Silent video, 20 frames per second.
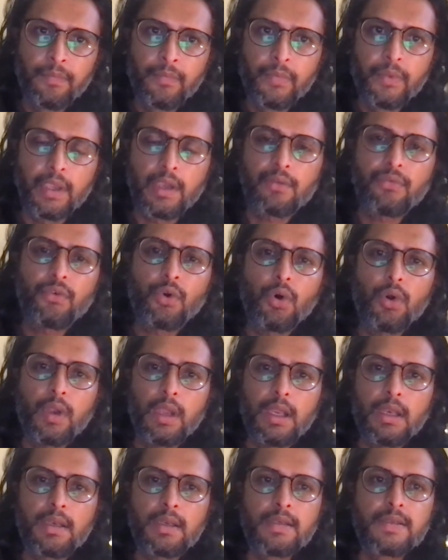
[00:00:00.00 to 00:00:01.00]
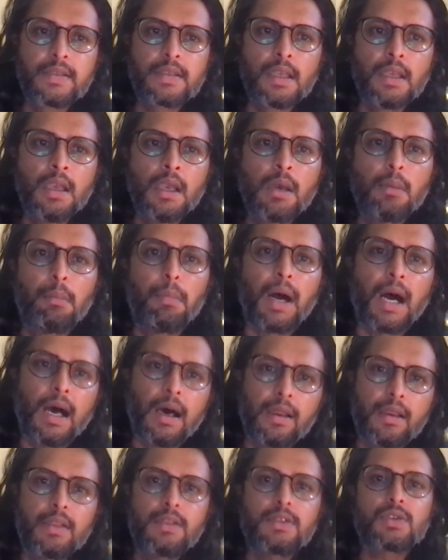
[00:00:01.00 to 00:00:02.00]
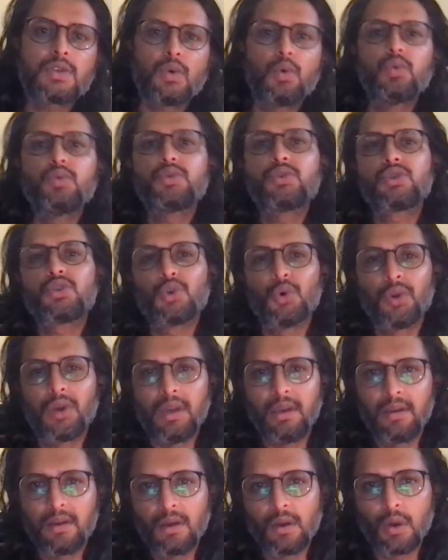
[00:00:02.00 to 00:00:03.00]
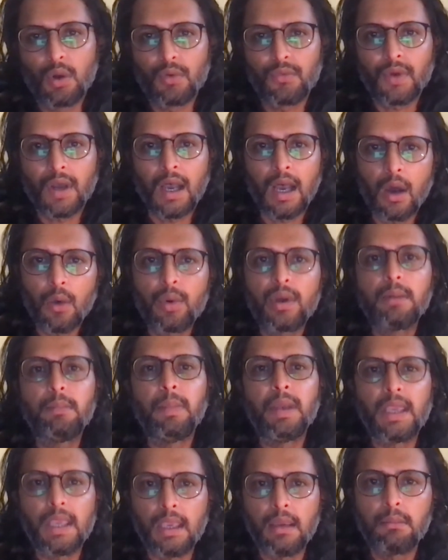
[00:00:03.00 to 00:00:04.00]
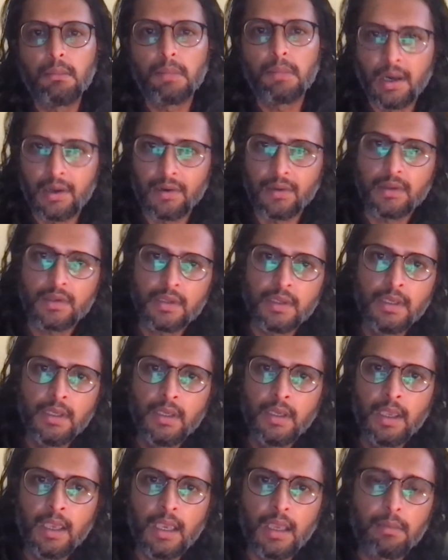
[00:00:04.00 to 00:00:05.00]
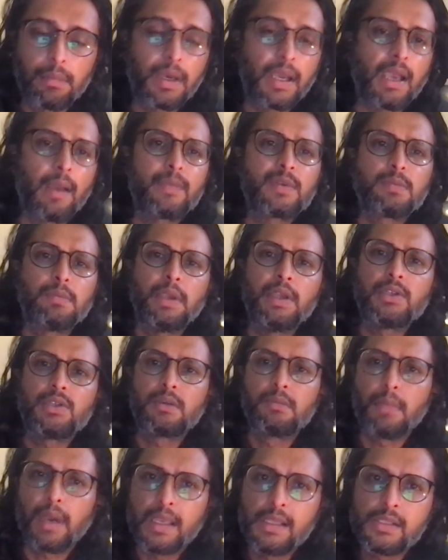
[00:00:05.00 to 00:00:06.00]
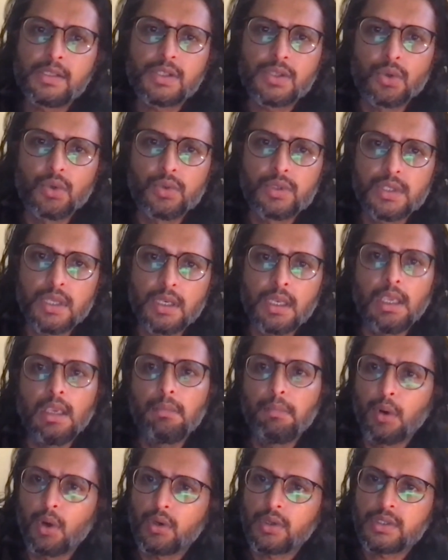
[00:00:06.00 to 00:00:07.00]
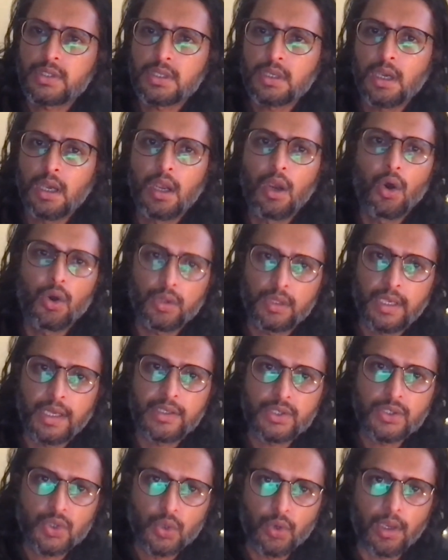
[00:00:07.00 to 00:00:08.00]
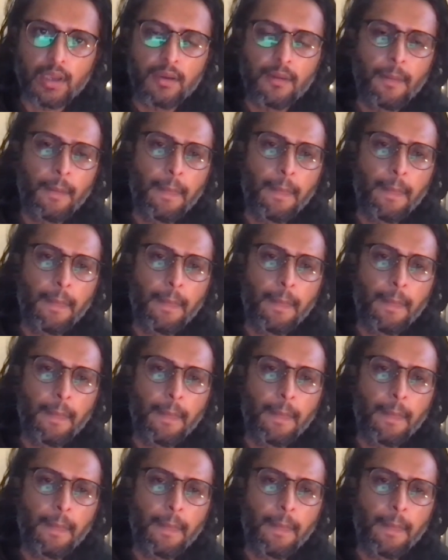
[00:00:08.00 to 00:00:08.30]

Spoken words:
Therefore, it is Bharat's own story of how it became Bharat and perhaps major milestones and epochs along that story.